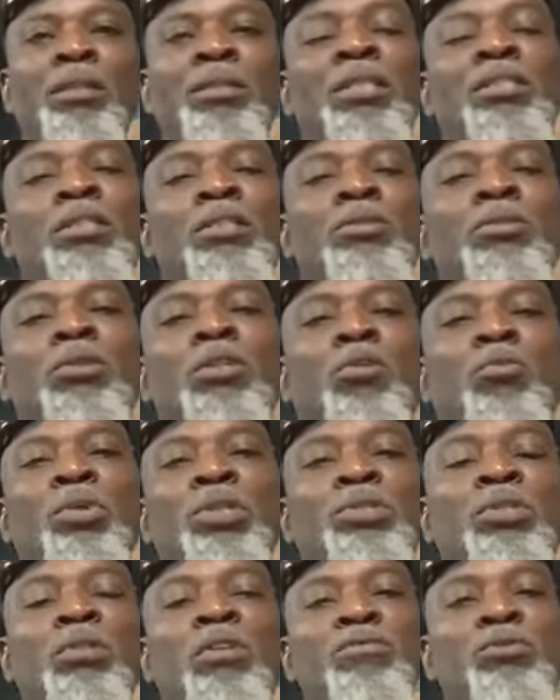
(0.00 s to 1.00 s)
This is not a
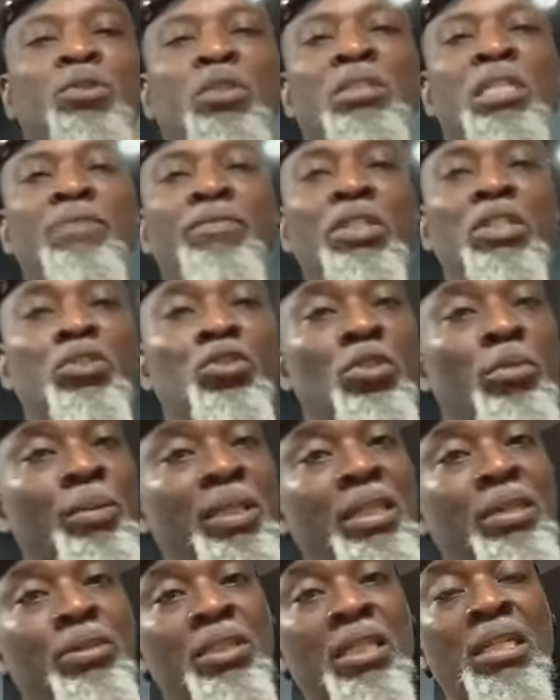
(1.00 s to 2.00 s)
question of just leaving it to
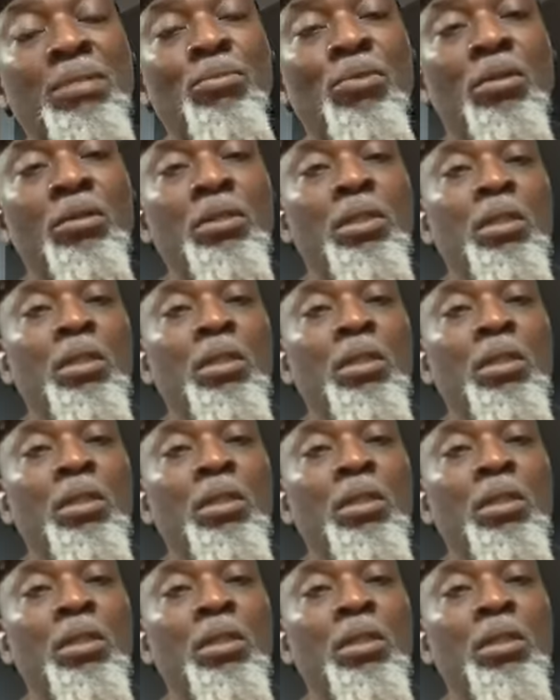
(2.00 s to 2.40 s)
somebody else anymore.